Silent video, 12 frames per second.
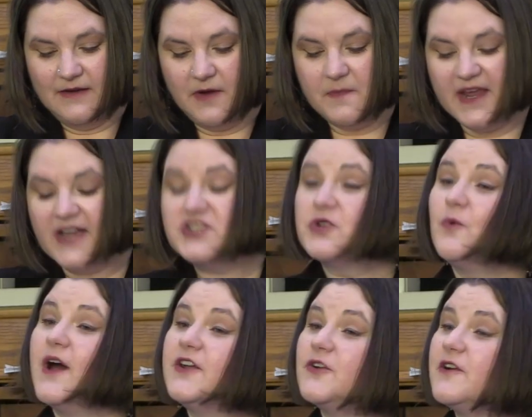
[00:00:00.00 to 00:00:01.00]
We begin to
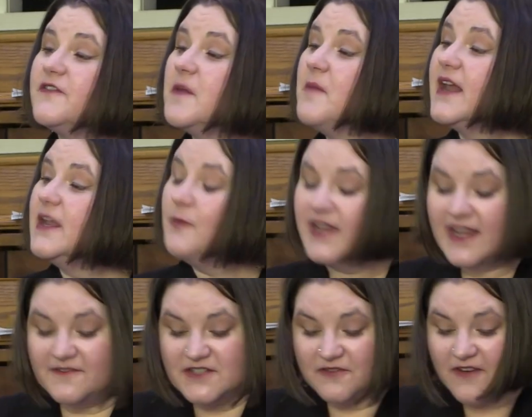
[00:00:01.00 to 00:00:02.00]
wonder if the money we
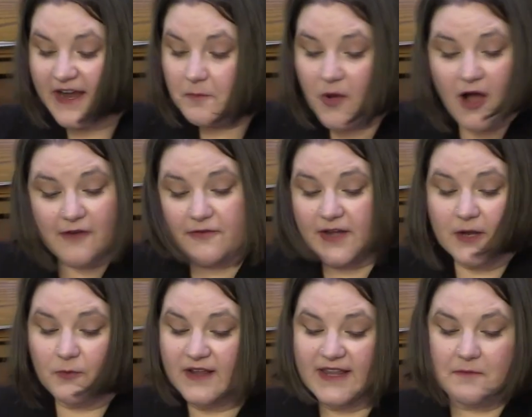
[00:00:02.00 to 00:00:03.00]
give to fight poverty
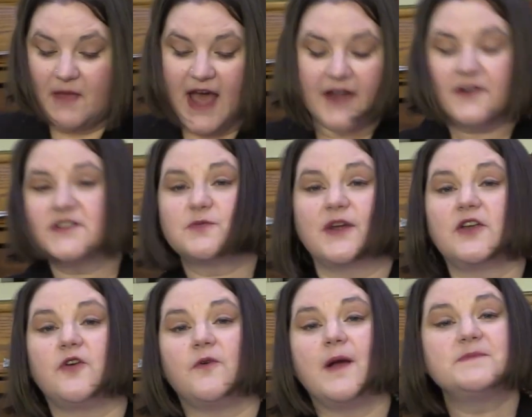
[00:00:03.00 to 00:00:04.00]
really matters when
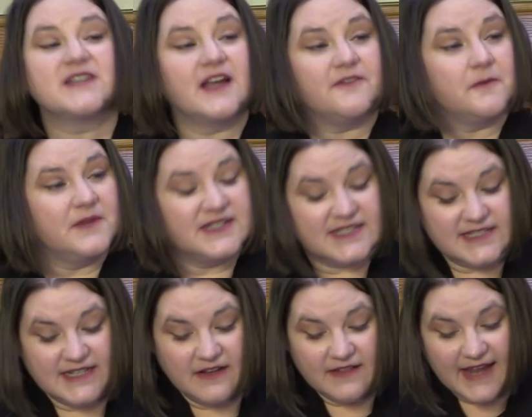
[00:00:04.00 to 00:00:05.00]
corrupt governments
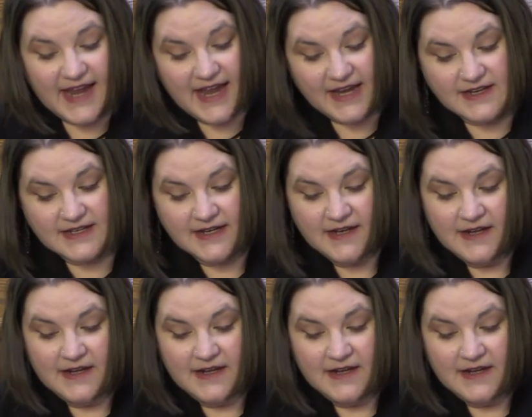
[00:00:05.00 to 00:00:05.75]
steal aid,